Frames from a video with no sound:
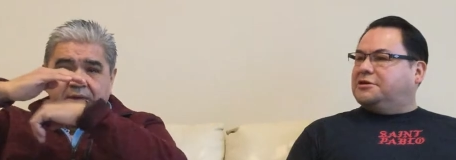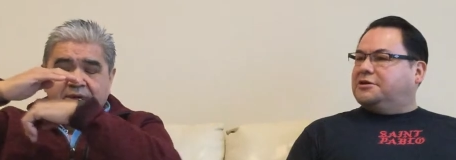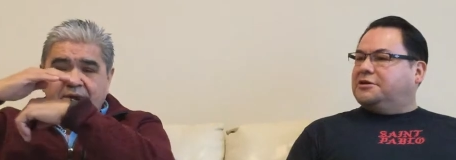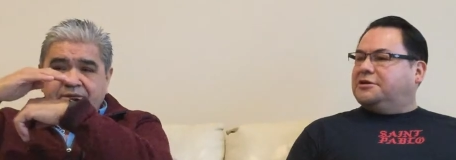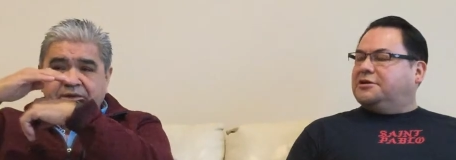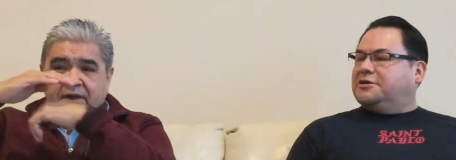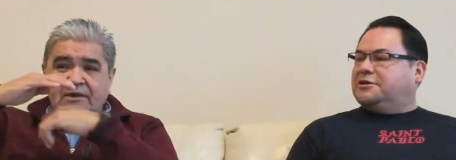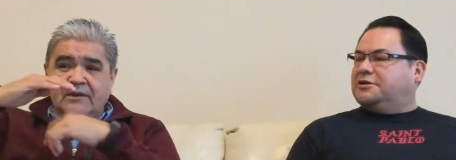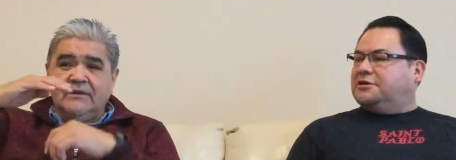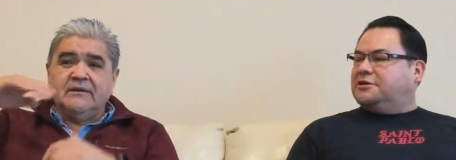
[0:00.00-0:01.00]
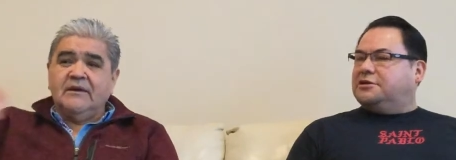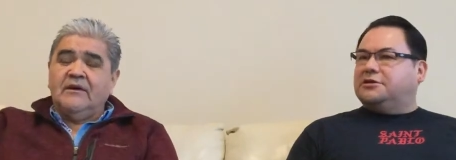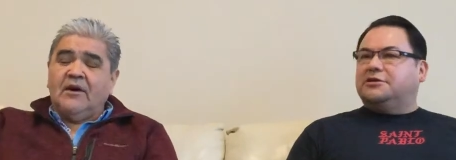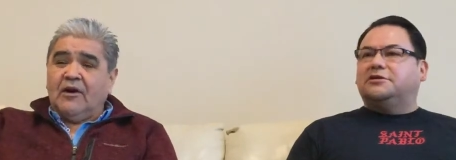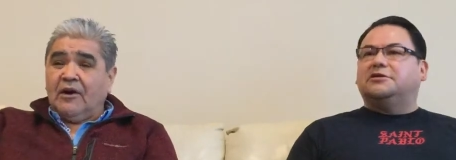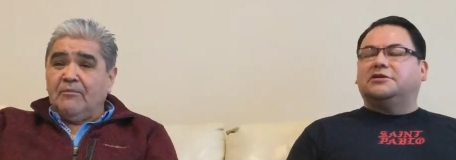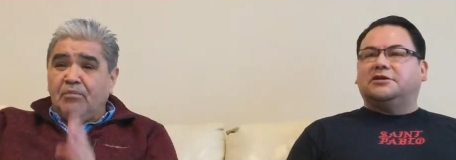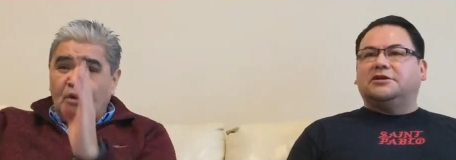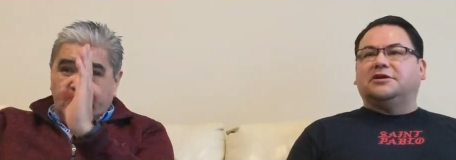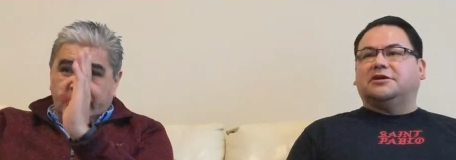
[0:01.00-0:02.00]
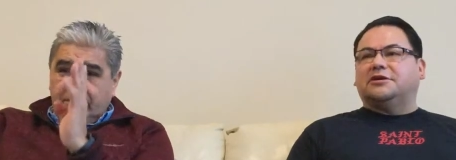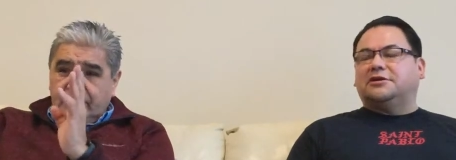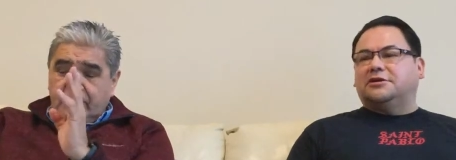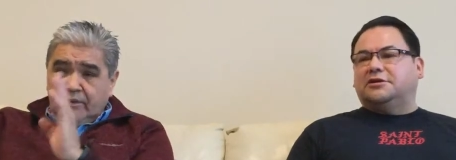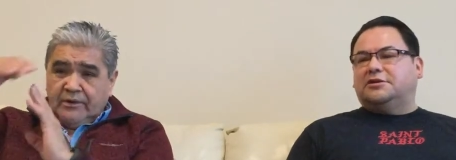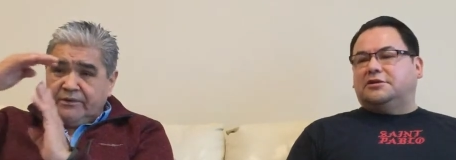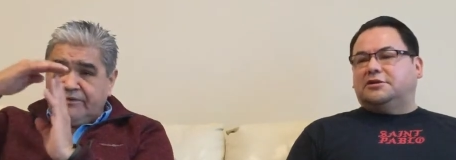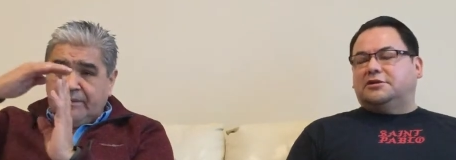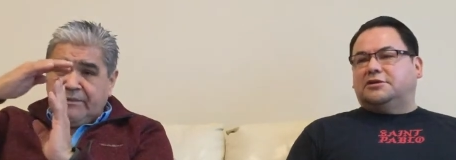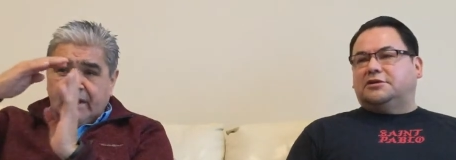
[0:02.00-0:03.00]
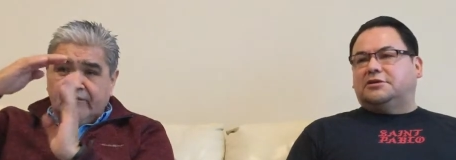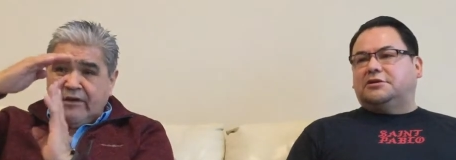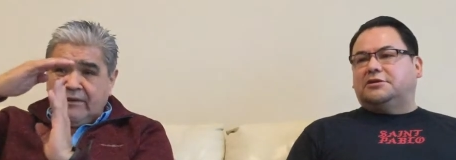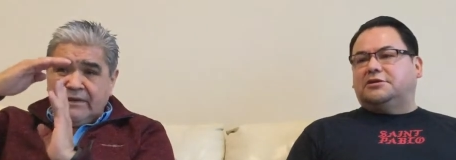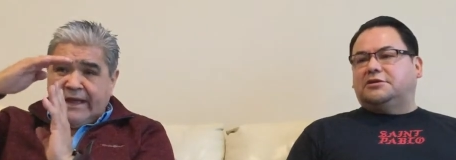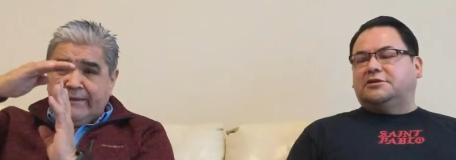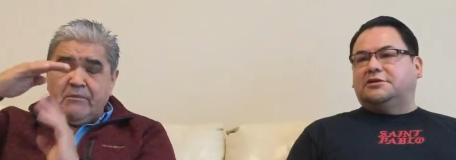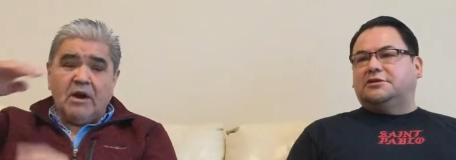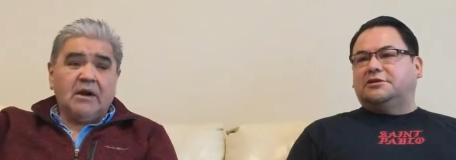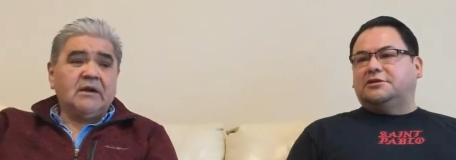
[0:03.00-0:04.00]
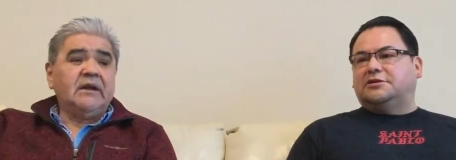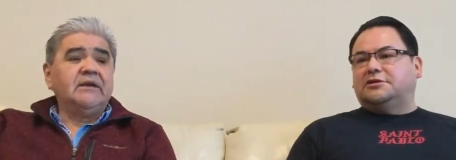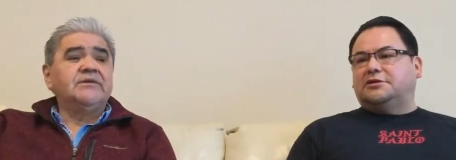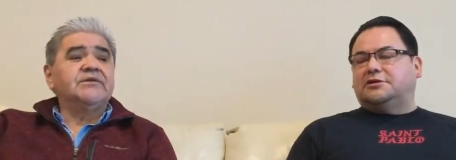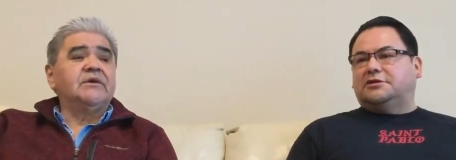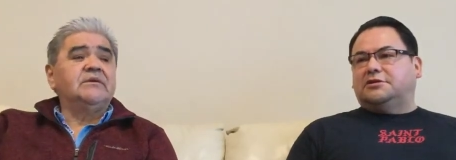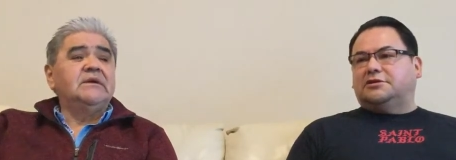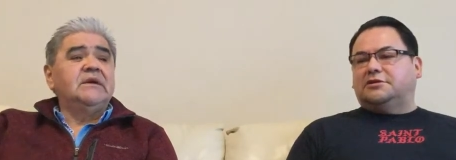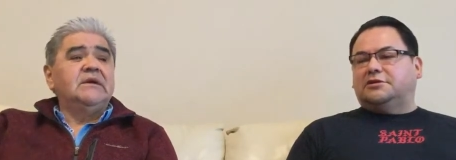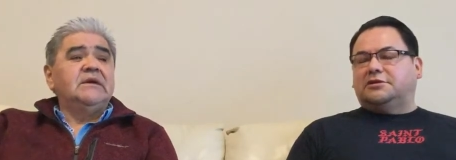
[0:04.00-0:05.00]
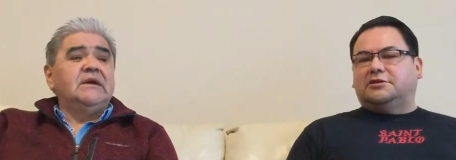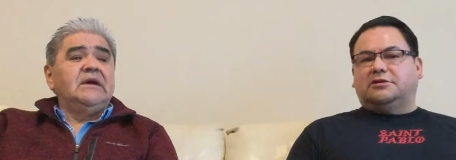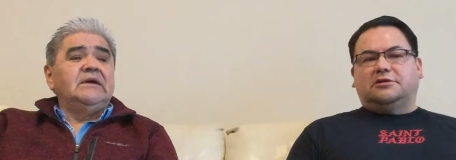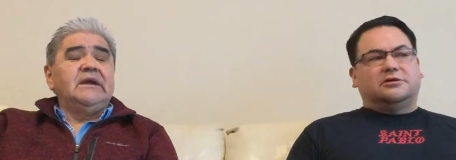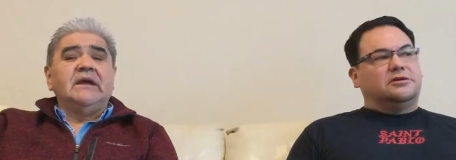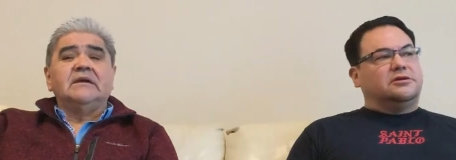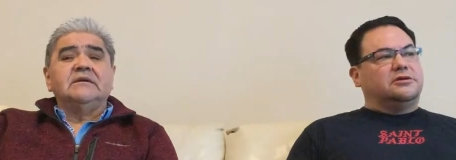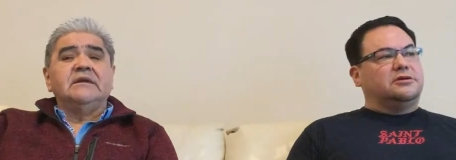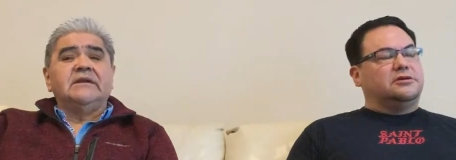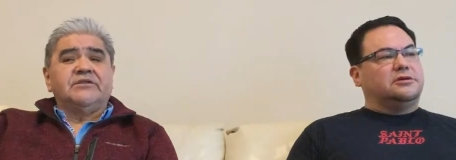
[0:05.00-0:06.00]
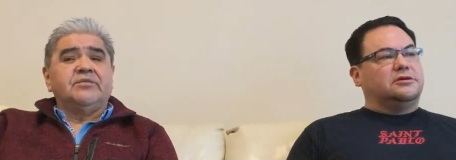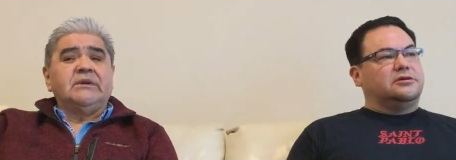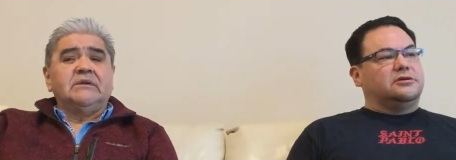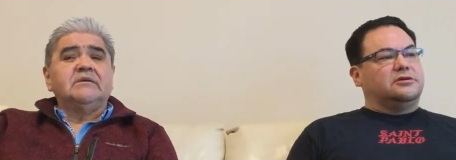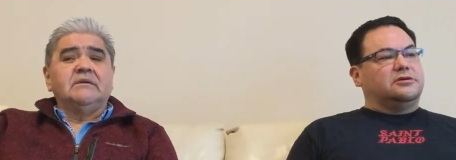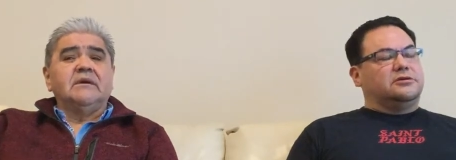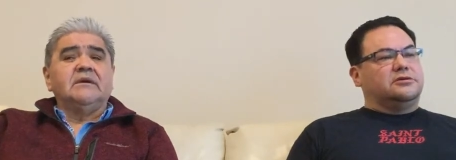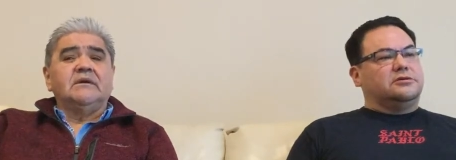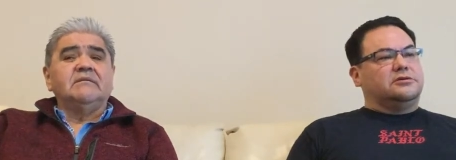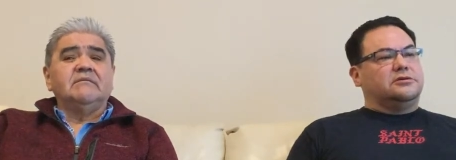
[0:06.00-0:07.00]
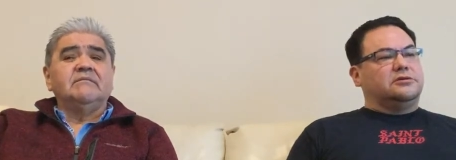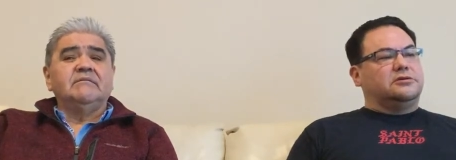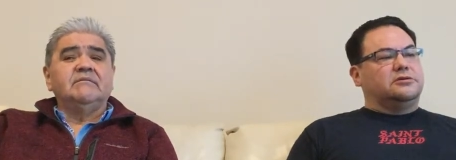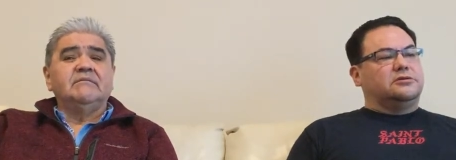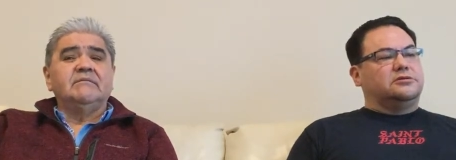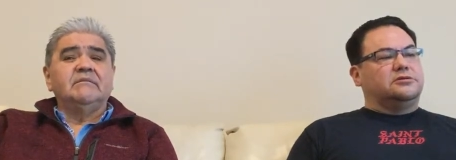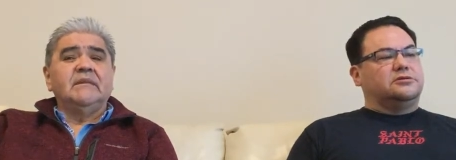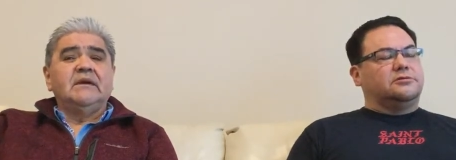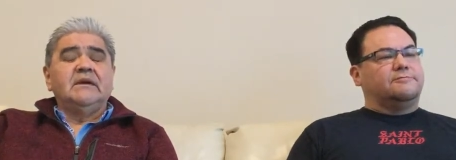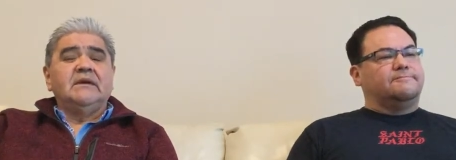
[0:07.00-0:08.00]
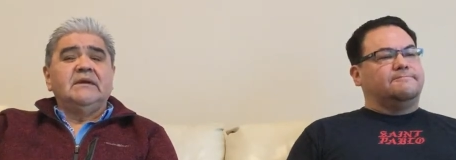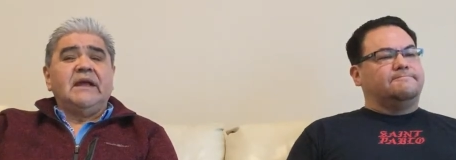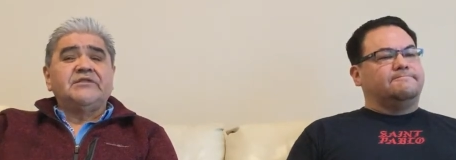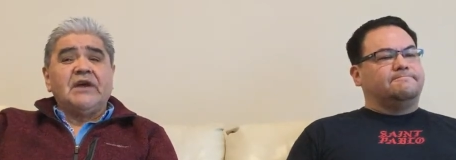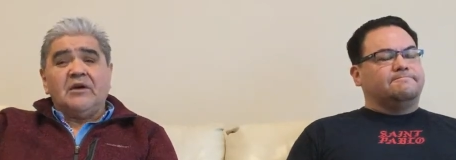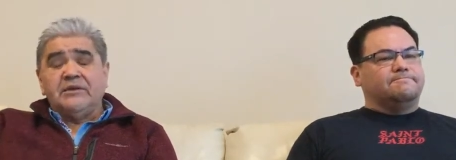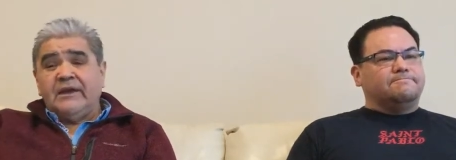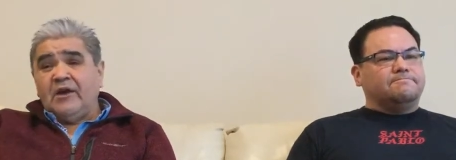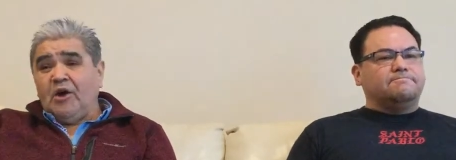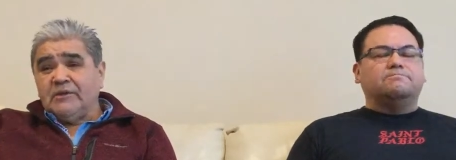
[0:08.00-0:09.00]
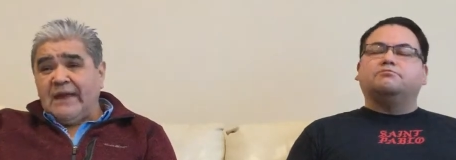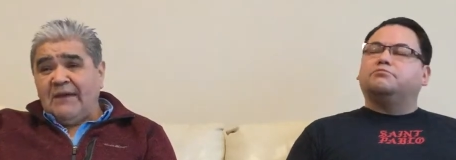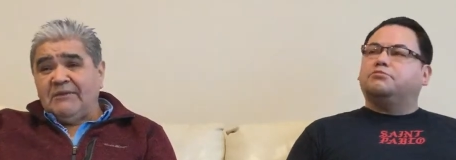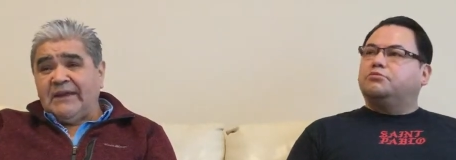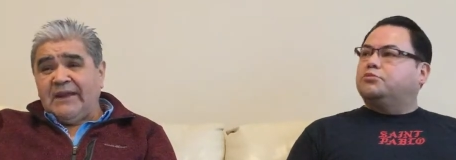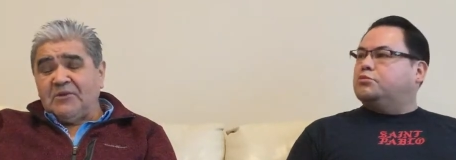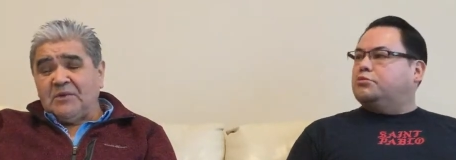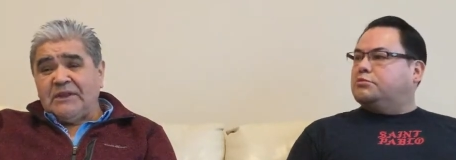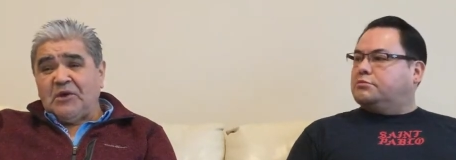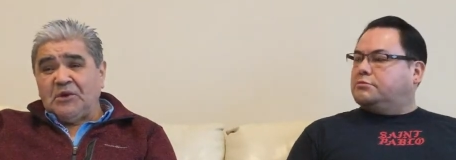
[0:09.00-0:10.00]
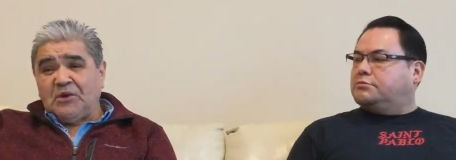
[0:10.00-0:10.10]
Speaker 1: you know, it's got a or a point, you know, or some kind of a landmark. So, yeah, that's what. Uh, that's how they all navigated without